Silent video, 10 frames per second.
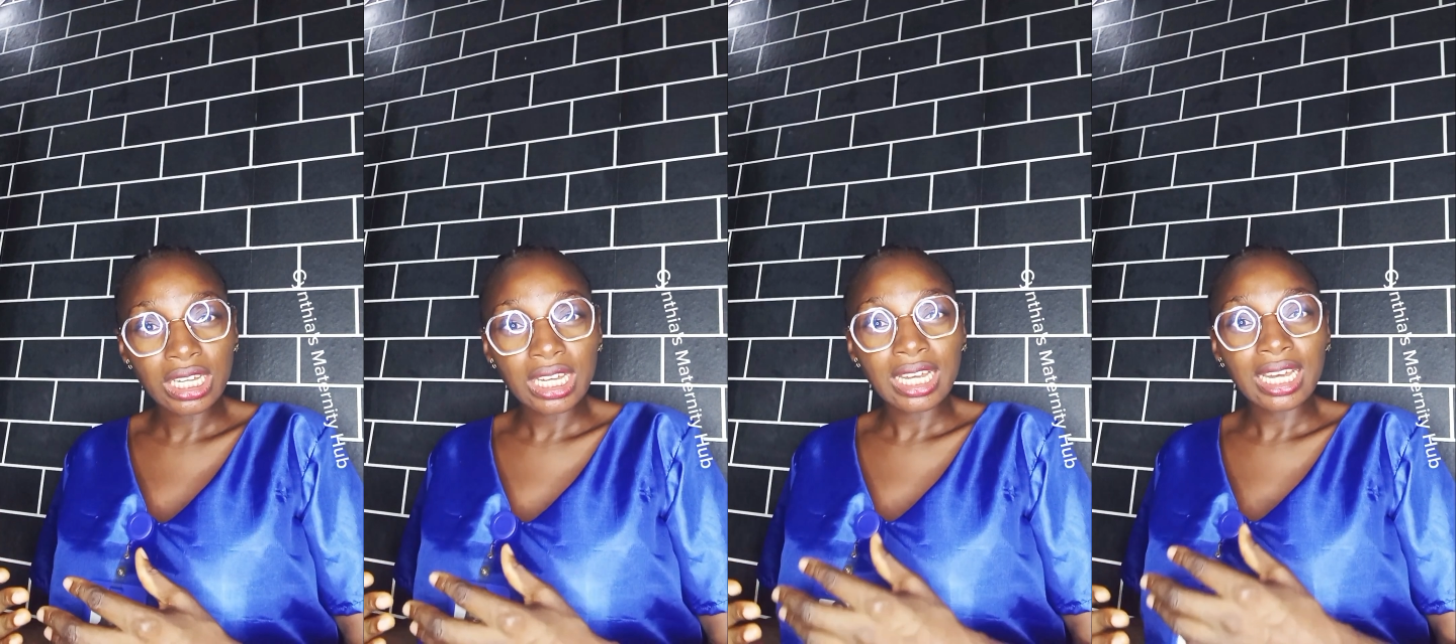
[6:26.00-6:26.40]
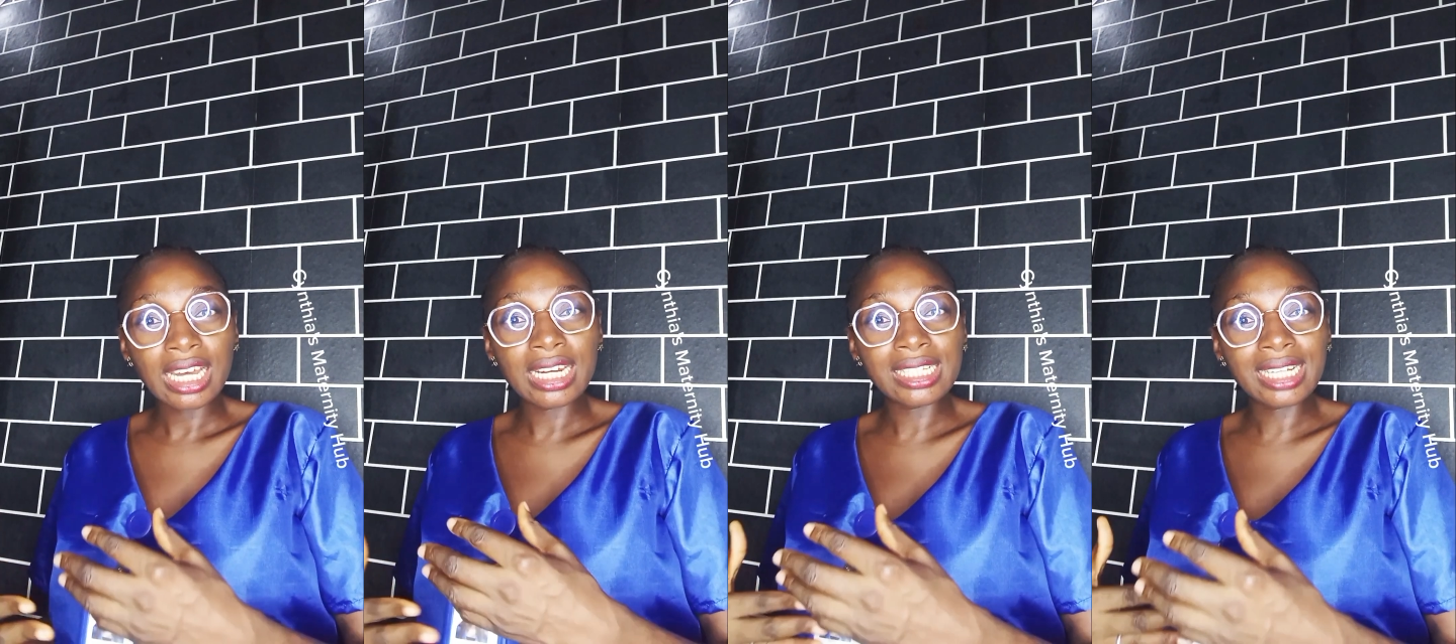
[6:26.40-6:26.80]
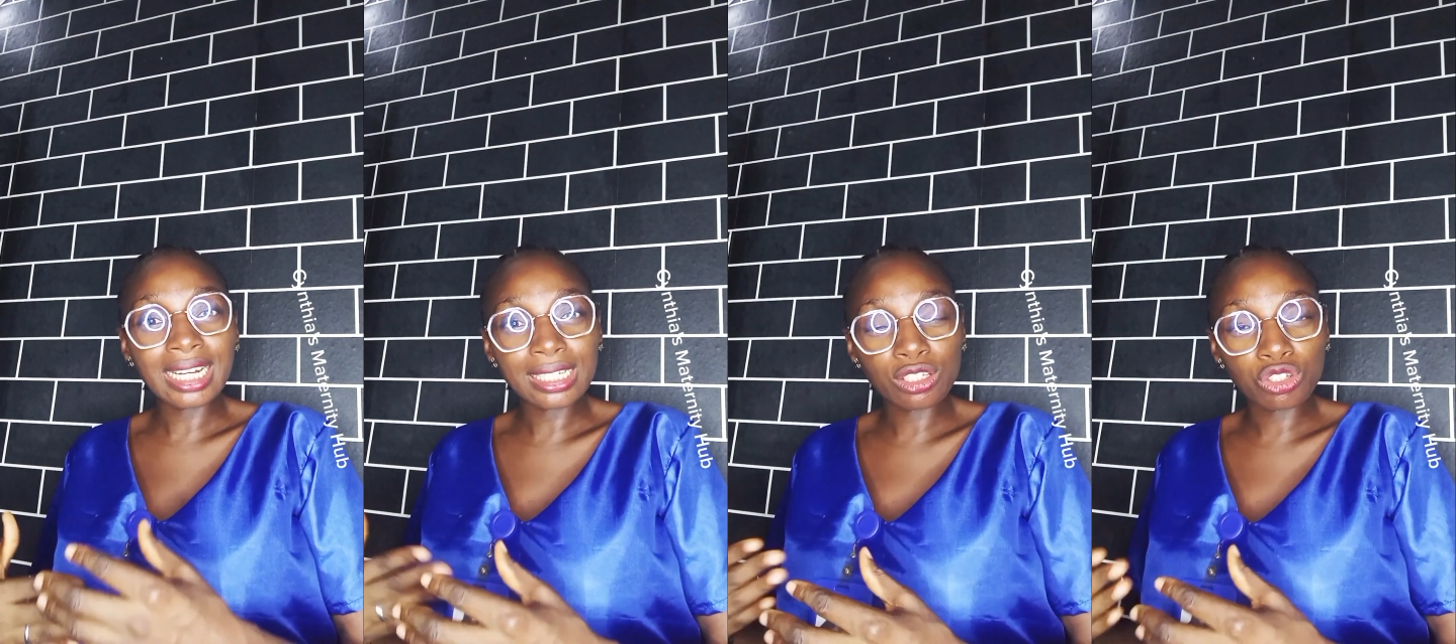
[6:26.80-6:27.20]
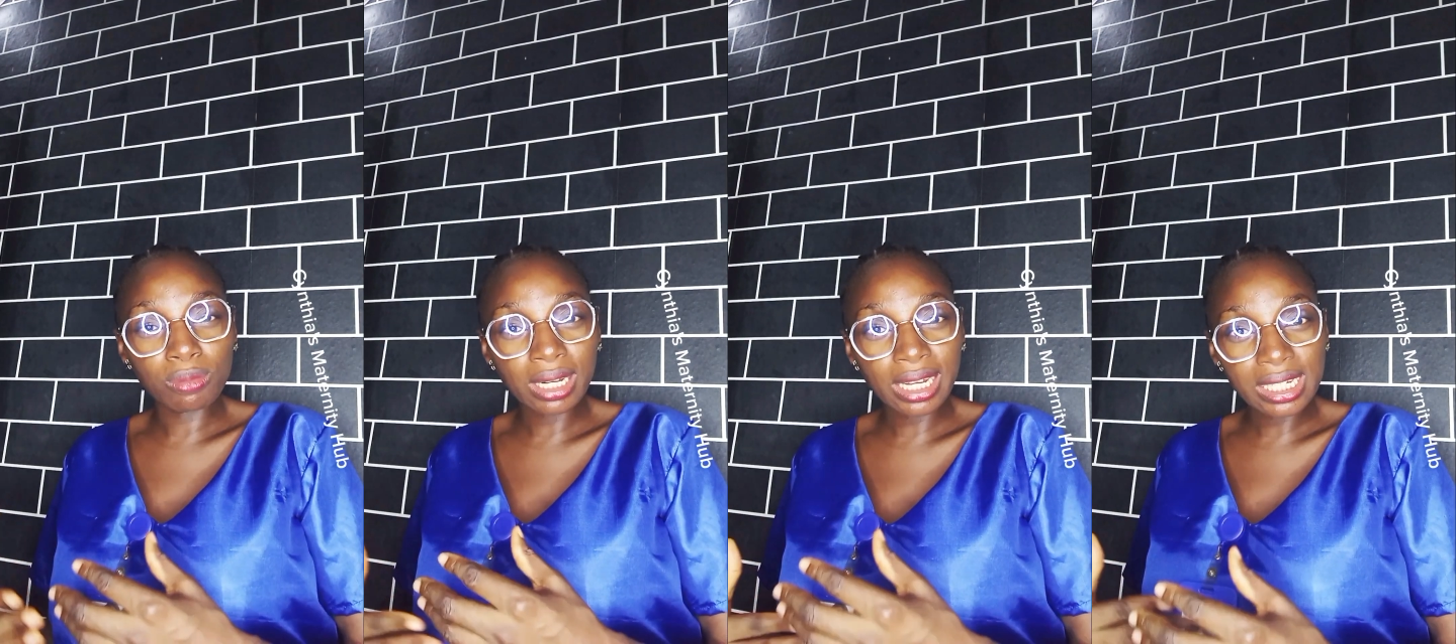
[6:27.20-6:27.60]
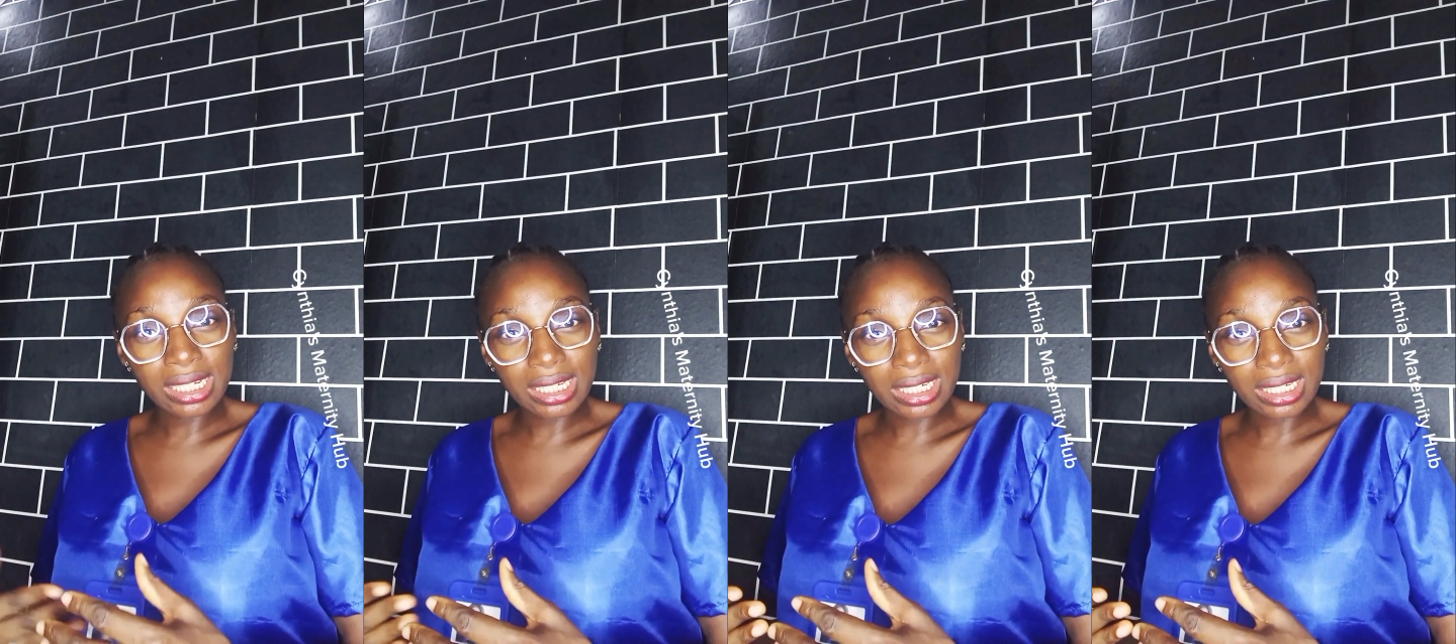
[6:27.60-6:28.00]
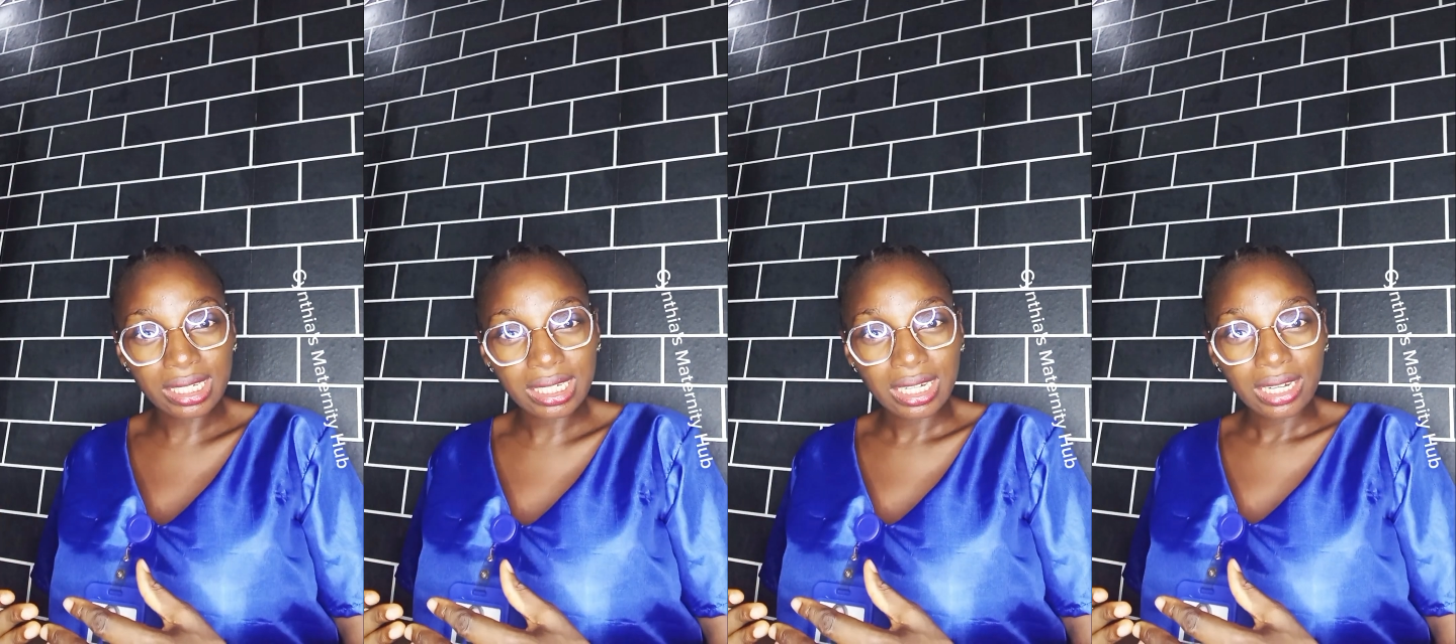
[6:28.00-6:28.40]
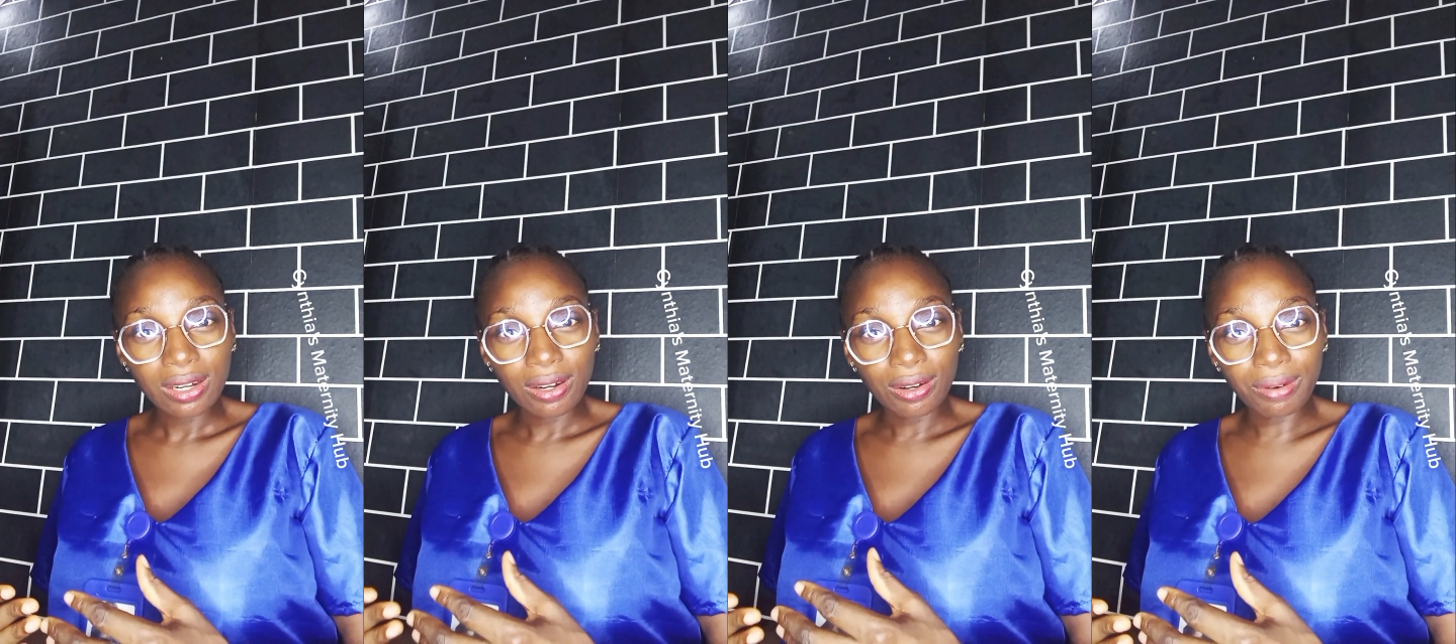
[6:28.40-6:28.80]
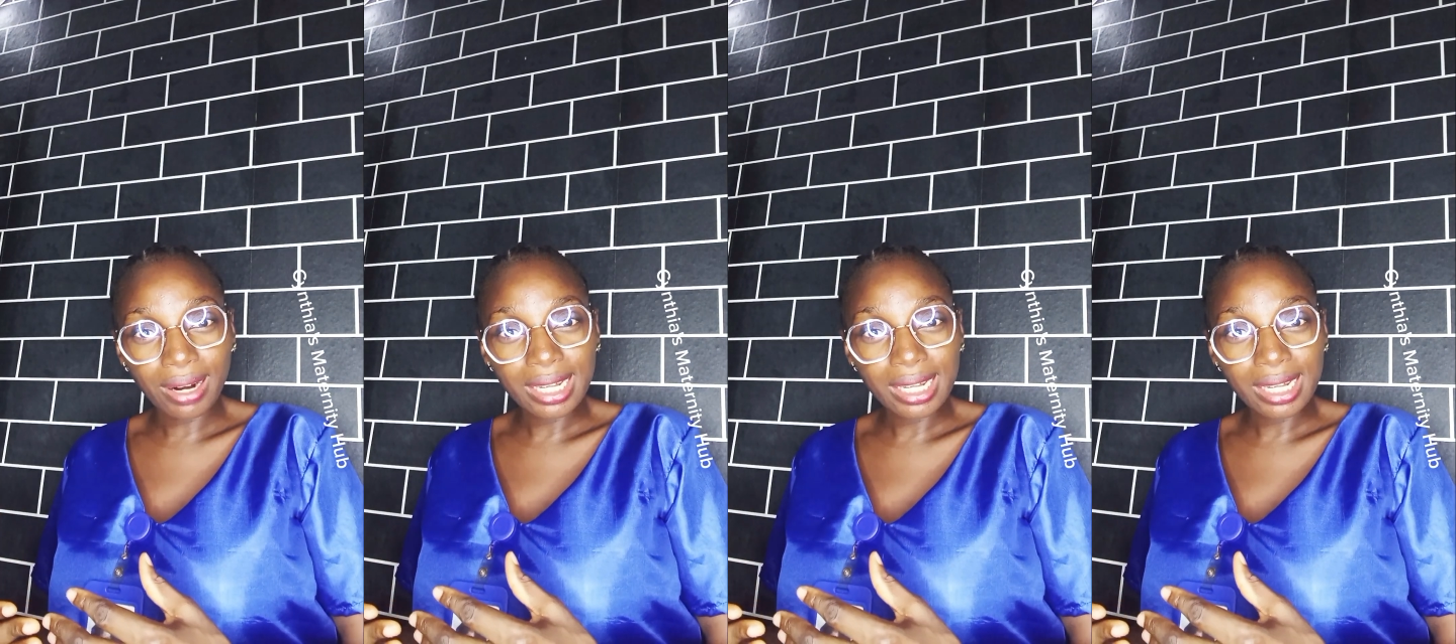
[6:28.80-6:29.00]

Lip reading: it is getting stimulated. All right.